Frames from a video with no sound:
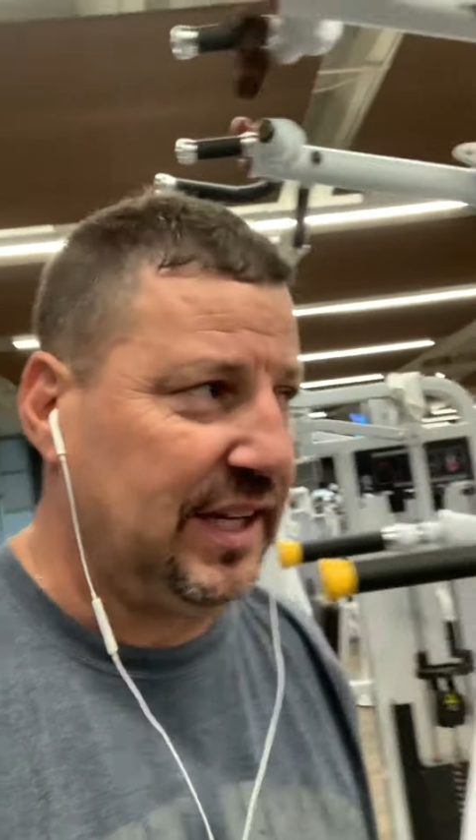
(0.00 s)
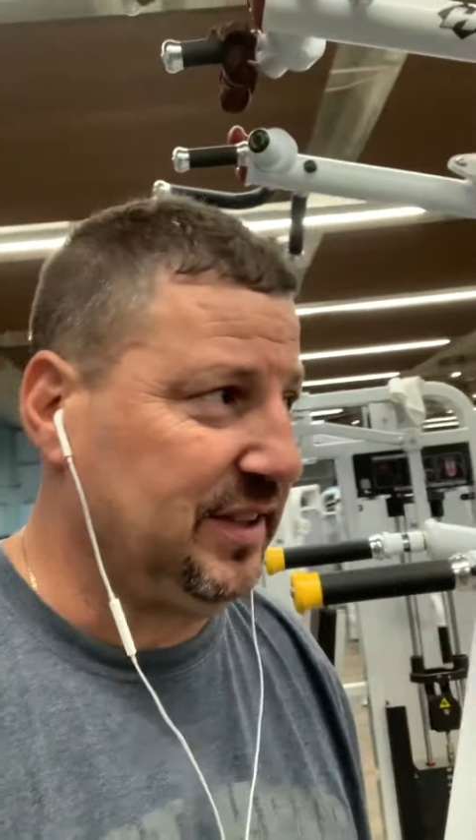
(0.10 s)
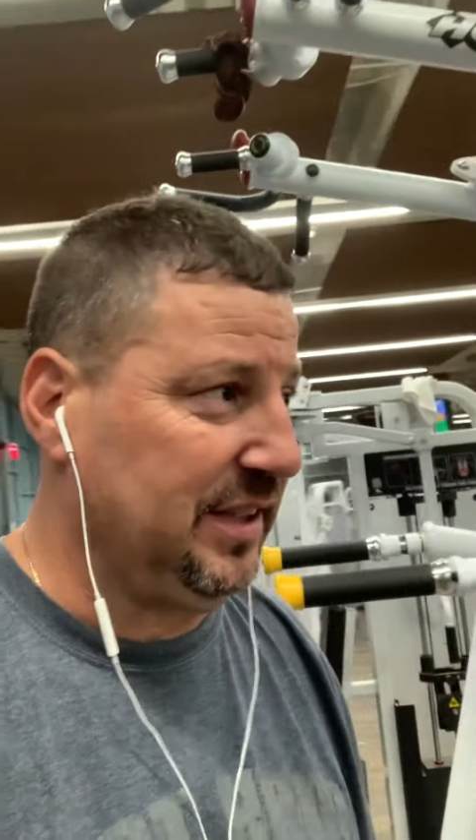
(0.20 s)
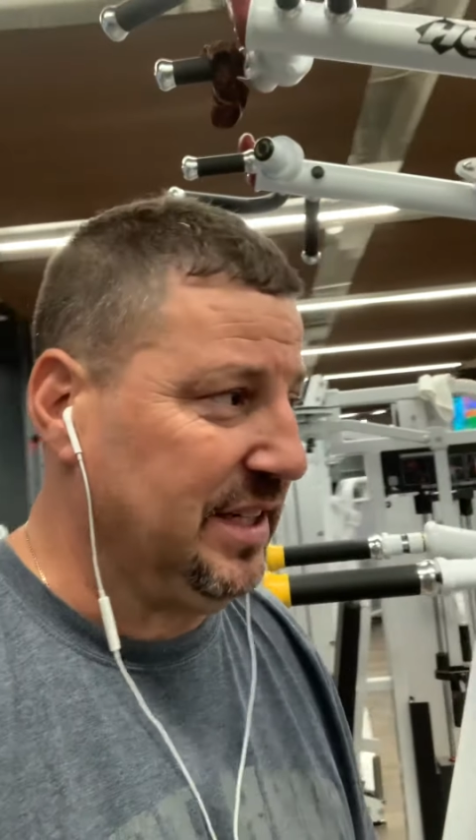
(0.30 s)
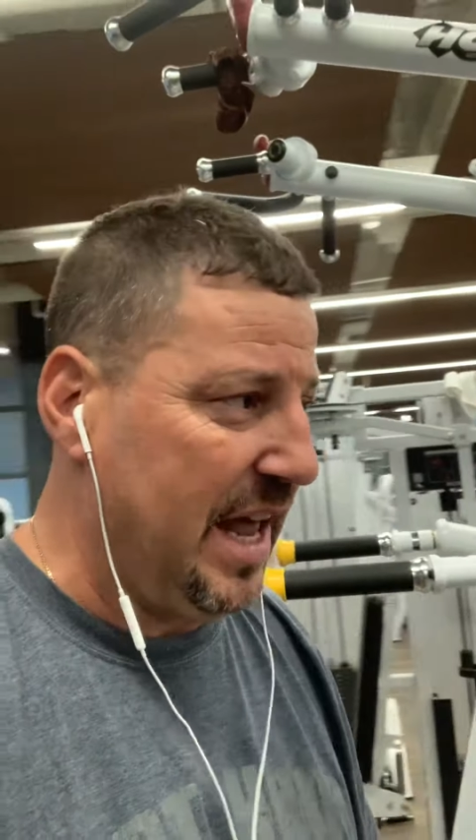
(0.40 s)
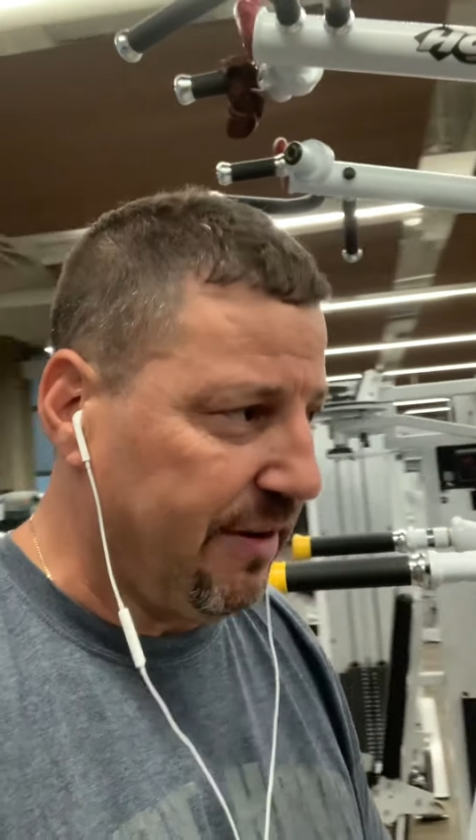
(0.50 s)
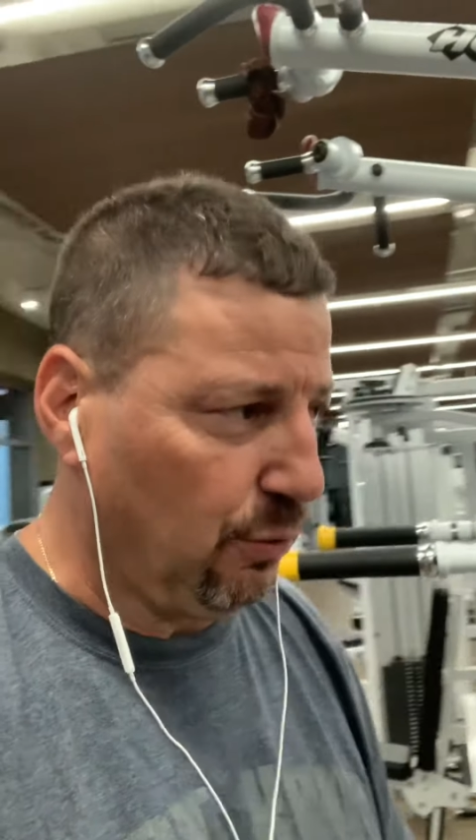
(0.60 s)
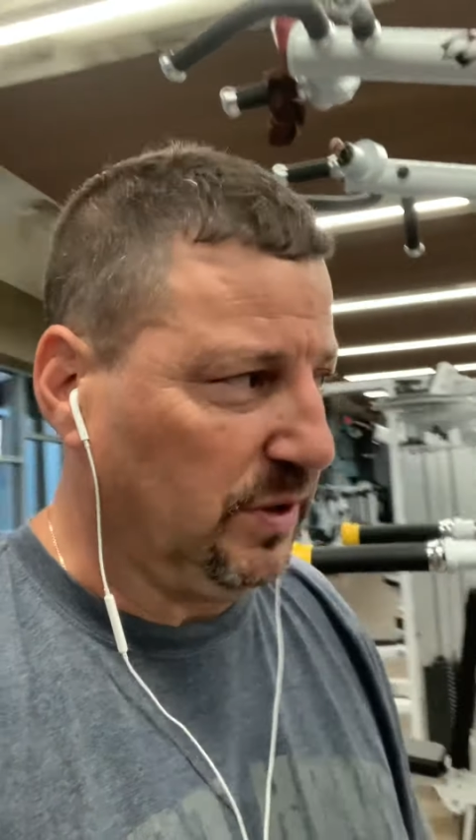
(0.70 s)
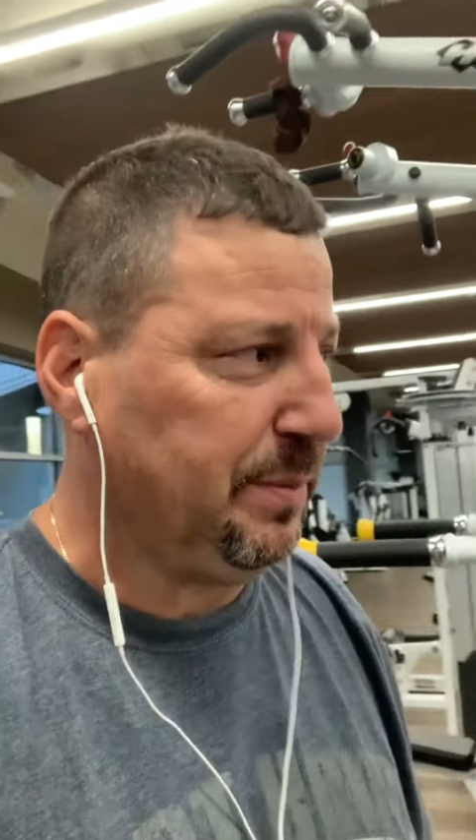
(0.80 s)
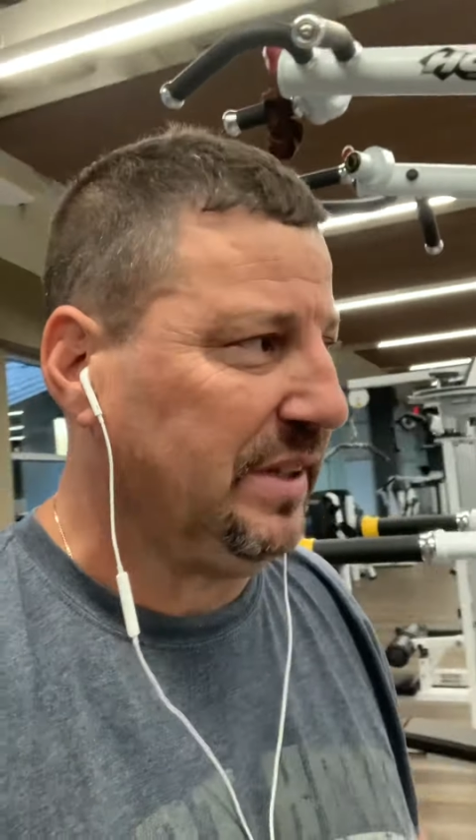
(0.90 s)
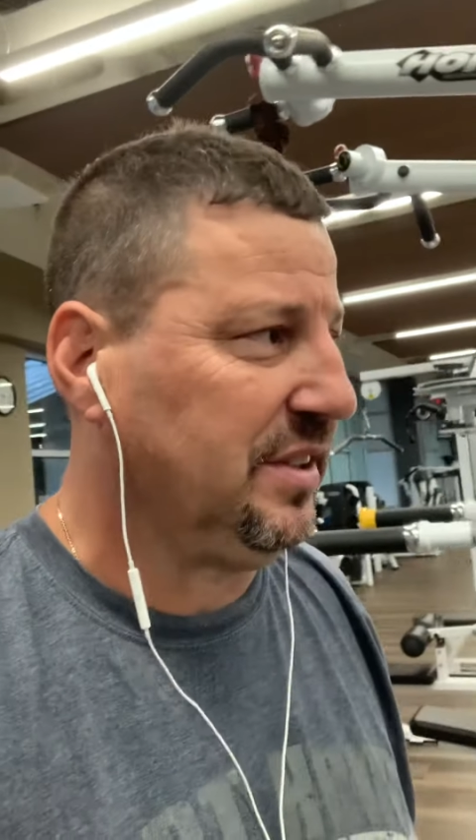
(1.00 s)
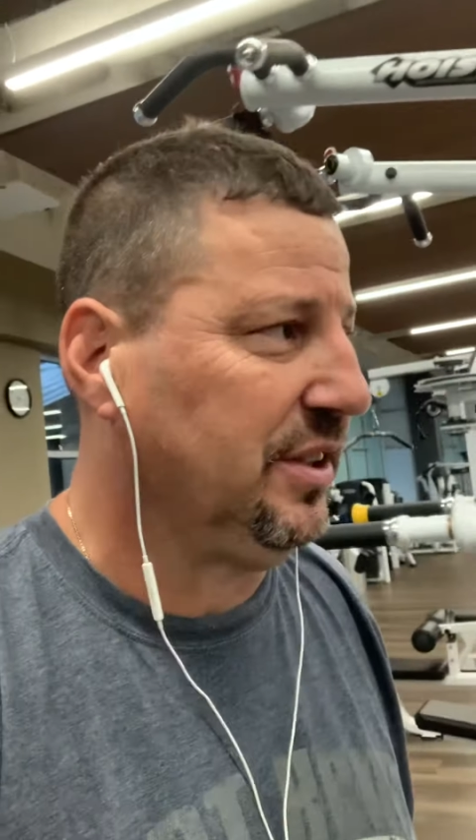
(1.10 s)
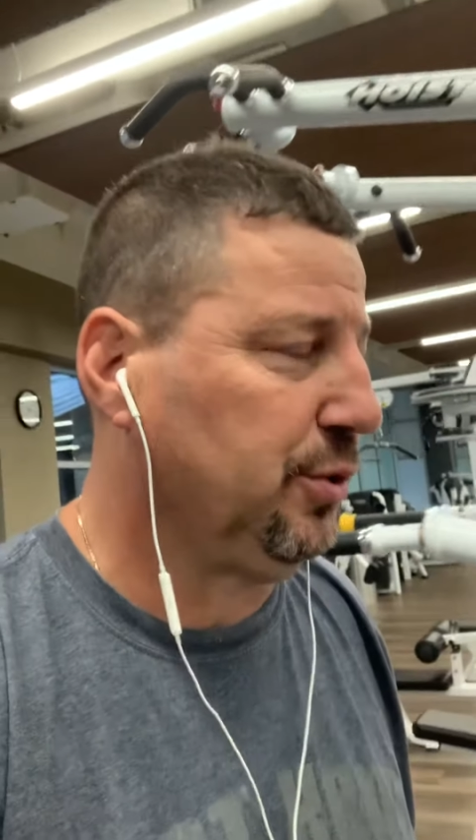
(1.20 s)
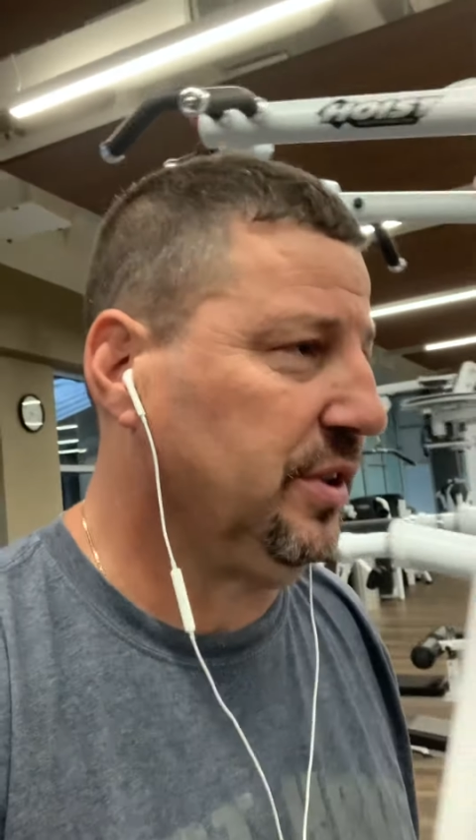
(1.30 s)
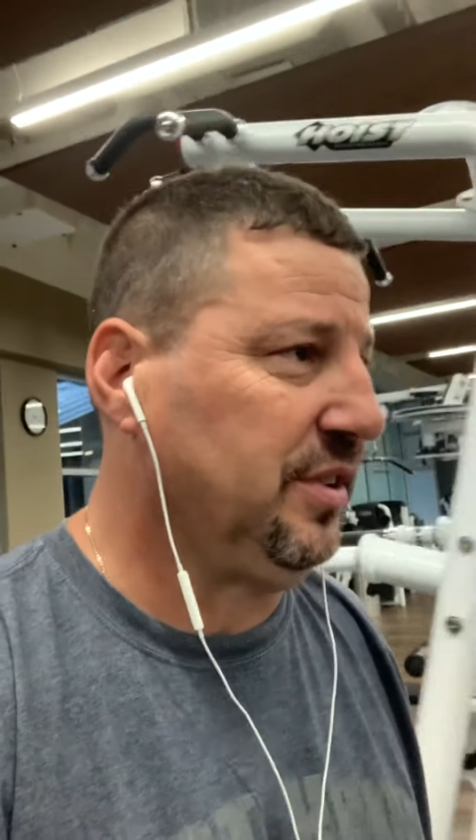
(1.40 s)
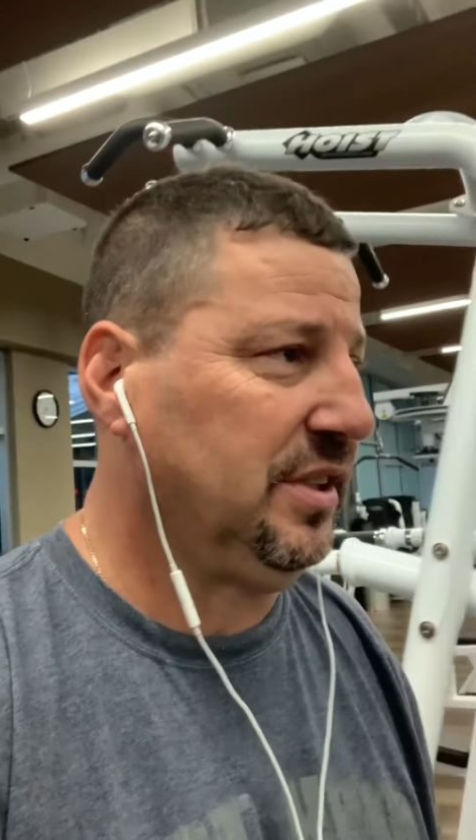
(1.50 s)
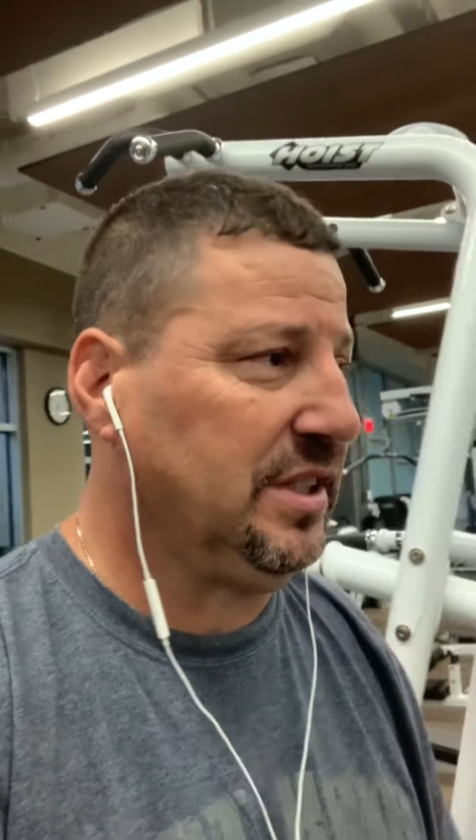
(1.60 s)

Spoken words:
that's in everyone's best interest.